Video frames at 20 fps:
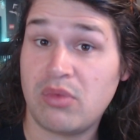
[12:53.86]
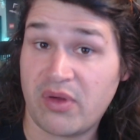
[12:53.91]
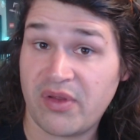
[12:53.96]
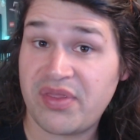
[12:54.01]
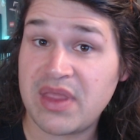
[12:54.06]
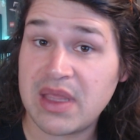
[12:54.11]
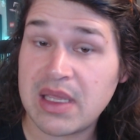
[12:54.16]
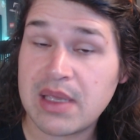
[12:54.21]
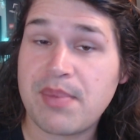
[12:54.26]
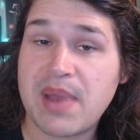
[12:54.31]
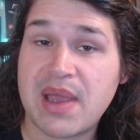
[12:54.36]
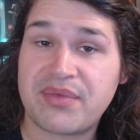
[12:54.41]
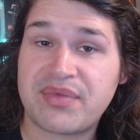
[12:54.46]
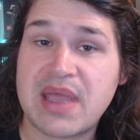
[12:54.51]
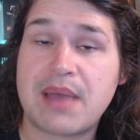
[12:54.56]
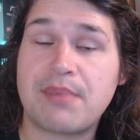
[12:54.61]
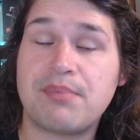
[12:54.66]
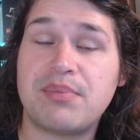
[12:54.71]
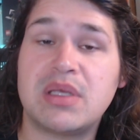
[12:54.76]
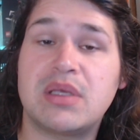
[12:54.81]
think about
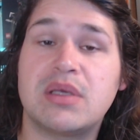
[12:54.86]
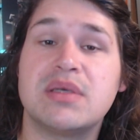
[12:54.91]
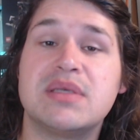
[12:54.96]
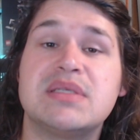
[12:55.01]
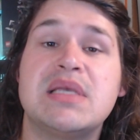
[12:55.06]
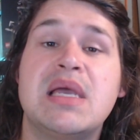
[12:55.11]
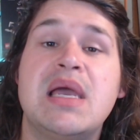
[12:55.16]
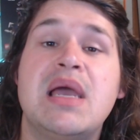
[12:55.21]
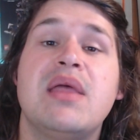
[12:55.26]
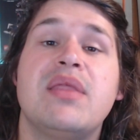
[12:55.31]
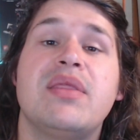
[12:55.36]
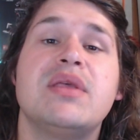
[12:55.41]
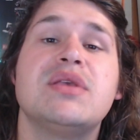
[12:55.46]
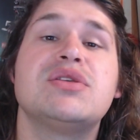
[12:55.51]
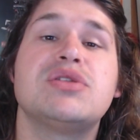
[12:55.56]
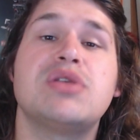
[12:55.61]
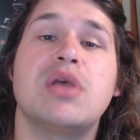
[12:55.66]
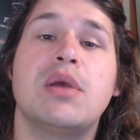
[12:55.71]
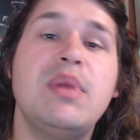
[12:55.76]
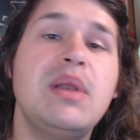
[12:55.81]
that because there's
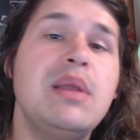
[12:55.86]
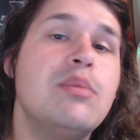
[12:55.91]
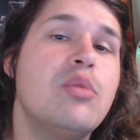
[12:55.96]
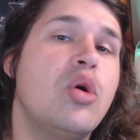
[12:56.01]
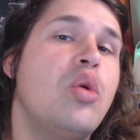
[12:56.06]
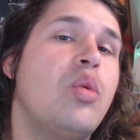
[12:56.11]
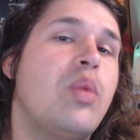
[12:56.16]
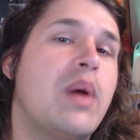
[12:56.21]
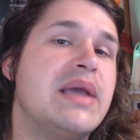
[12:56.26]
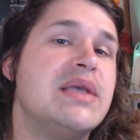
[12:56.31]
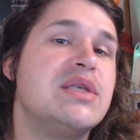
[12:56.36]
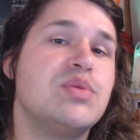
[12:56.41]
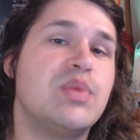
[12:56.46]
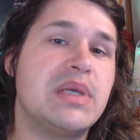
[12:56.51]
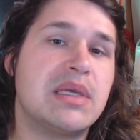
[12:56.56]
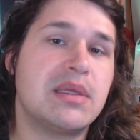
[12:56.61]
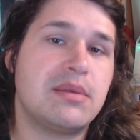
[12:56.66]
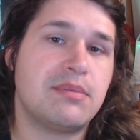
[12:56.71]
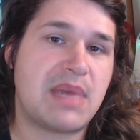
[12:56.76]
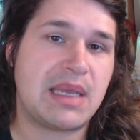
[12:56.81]
so many more ways we
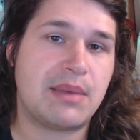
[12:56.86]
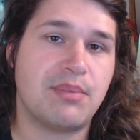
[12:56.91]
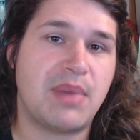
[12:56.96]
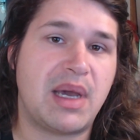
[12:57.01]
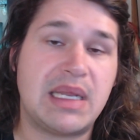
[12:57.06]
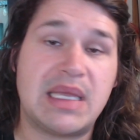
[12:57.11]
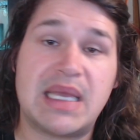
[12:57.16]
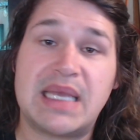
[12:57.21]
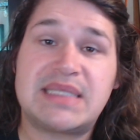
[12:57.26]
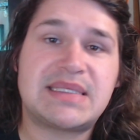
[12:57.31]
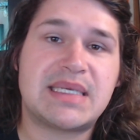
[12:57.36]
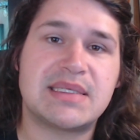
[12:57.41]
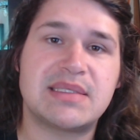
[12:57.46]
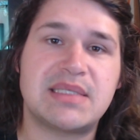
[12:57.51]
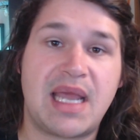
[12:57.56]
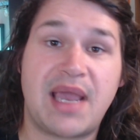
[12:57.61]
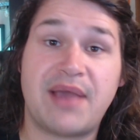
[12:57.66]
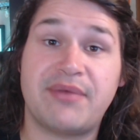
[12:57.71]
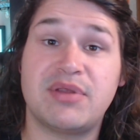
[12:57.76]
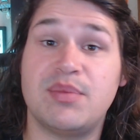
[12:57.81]
can make money. It doesn't
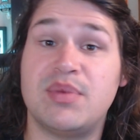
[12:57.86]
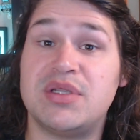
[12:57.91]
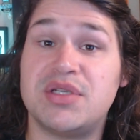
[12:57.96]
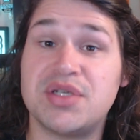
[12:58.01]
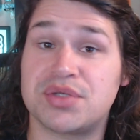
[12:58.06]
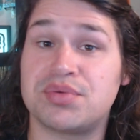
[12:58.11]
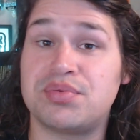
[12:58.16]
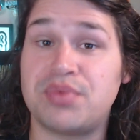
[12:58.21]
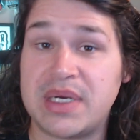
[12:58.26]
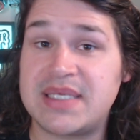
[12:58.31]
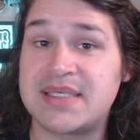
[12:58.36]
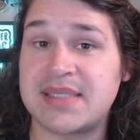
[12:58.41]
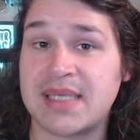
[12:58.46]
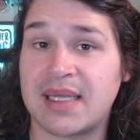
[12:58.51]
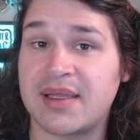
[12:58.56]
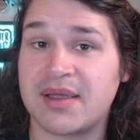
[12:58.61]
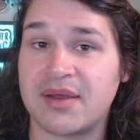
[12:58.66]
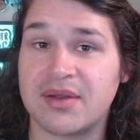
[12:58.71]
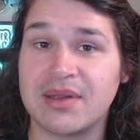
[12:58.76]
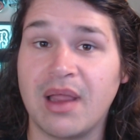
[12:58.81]
have to be just
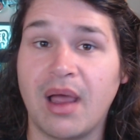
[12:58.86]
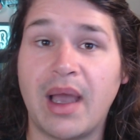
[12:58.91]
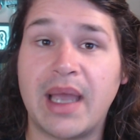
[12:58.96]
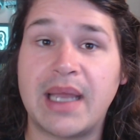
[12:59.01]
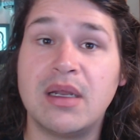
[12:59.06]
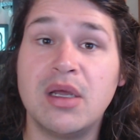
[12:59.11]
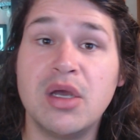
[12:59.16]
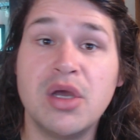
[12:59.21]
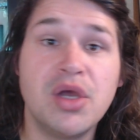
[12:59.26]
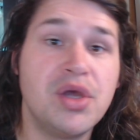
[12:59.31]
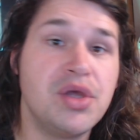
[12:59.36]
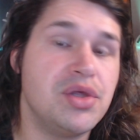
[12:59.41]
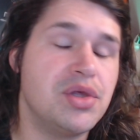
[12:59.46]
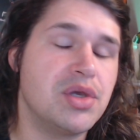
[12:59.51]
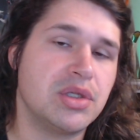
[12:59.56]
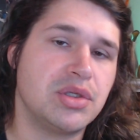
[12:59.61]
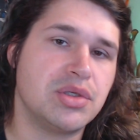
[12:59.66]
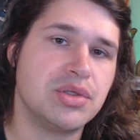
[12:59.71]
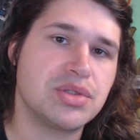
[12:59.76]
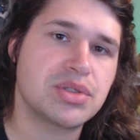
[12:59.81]
reselling online. You
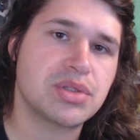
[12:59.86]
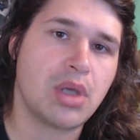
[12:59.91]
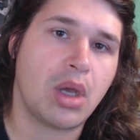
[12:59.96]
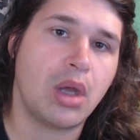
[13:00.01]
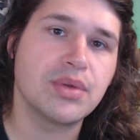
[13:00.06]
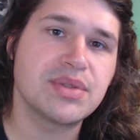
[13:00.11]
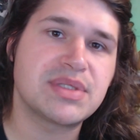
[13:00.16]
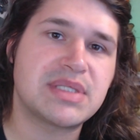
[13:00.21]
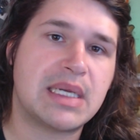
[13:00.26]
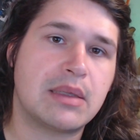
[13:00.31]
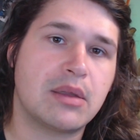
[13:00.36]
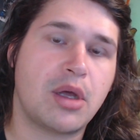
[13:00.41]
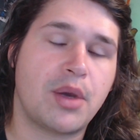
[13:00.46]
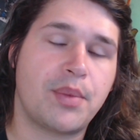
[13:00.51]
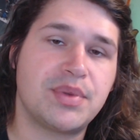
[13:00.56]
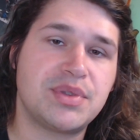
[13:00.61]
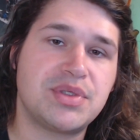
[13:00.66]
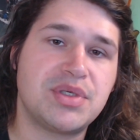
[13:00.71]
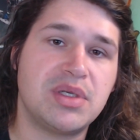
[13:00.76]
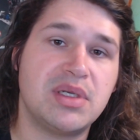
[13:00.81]
could do wholesale
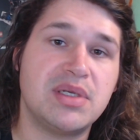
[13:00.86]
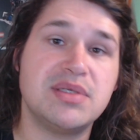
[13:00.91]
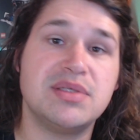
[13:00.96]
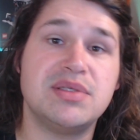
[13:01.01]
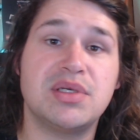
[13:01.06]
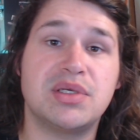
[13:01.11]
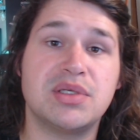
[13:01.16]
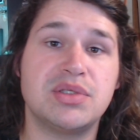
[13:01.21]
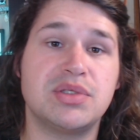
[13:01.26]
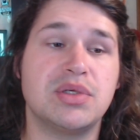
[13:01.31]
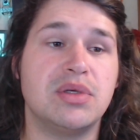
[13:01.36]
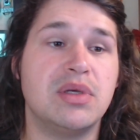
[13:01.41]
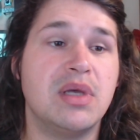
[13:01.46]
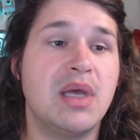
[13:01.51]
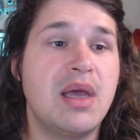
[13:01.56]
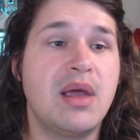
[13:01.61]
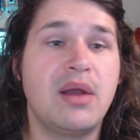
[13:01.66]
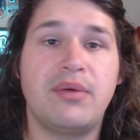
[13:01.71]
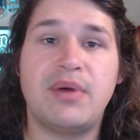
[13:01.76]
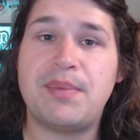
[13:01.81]
opportunities, you can do
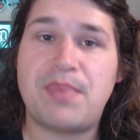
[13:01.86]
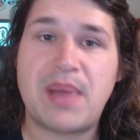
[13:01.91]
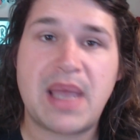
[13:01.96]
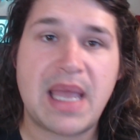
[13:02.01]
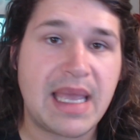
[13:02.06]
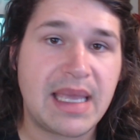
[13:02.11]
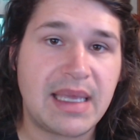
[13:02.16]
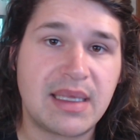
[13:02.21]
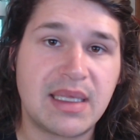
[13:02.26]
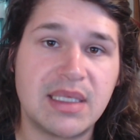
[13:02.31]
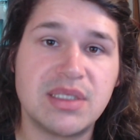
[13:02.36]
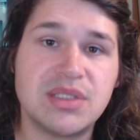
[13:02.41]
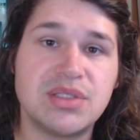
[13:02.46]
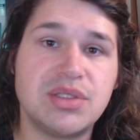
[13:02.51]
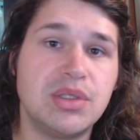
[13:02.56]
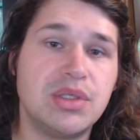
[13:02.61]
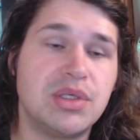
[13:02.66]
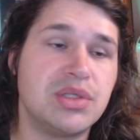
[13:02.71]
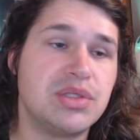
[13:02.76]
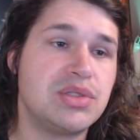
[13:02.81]
repair gigs,
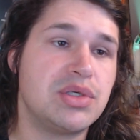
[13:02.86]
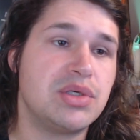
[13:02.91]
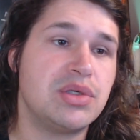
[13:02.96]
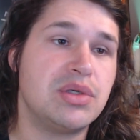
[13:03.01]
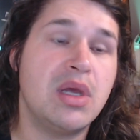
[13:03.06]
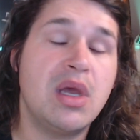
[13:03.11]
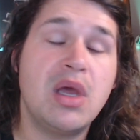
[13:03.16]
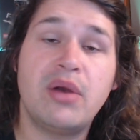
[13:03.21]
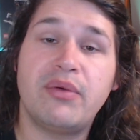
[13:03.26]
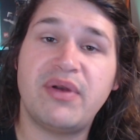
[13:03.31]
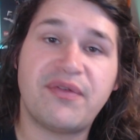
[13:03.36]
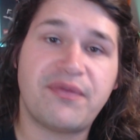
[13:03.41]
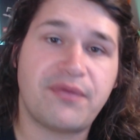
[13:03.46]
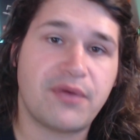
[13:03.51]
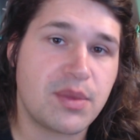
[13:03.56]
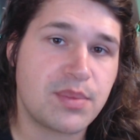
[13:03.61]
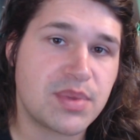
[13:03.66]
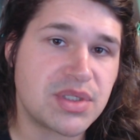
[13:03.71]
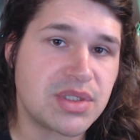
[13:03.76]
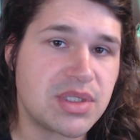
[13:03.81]
you can do
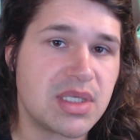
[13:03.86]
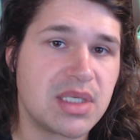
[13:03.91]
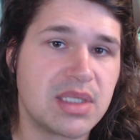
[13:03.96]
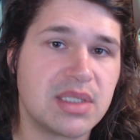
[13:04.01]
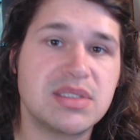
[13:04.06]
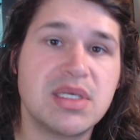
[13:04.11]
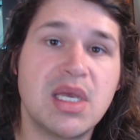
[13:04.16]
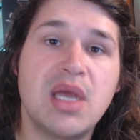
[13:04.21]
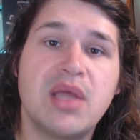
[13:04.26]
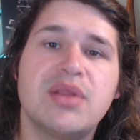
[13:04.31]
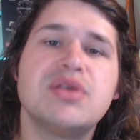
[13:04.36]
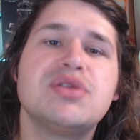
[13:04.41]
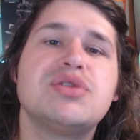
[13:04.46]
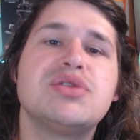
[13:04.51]
refurbished gigs. There's